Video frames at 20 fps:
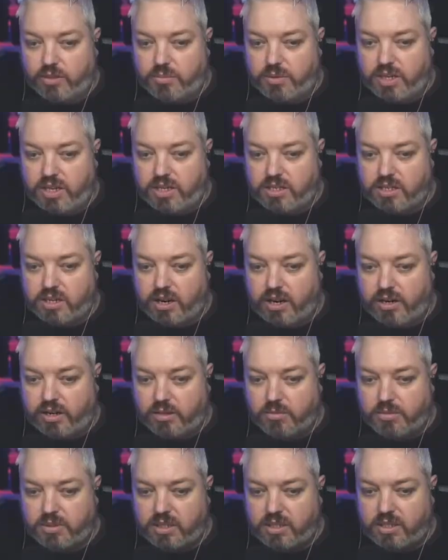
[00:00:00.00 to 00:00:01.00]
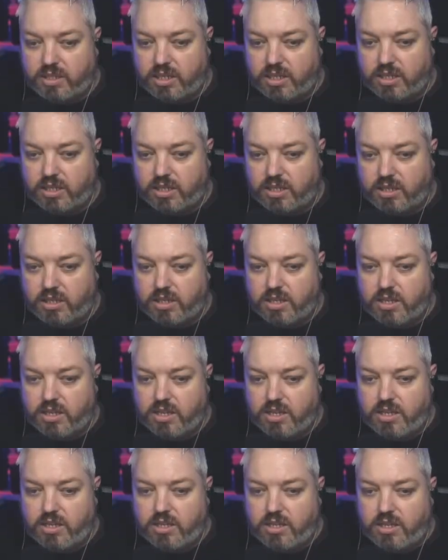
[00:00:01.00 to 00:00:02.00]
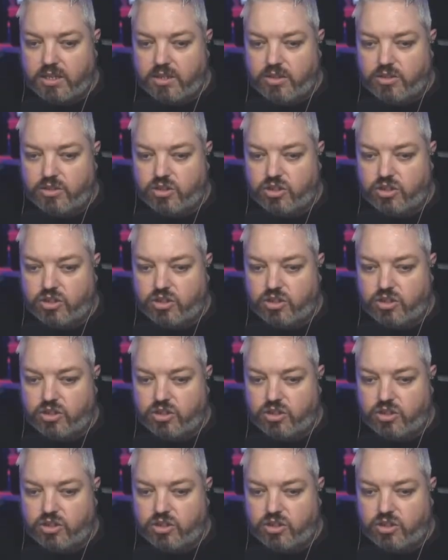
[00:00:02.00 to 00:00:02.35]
But then there's an argument to say that there's